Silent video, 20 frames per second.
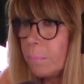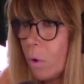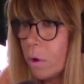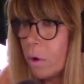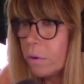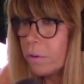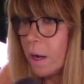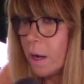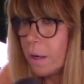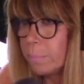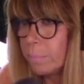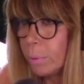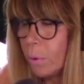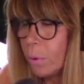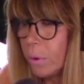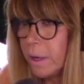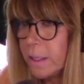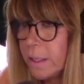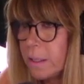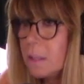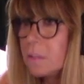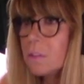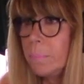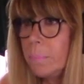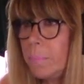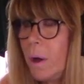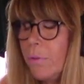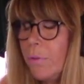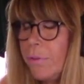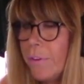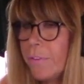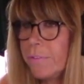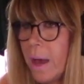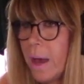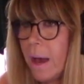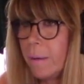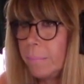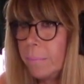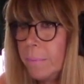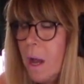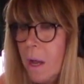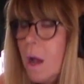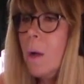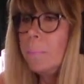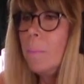moron boy, to both of them.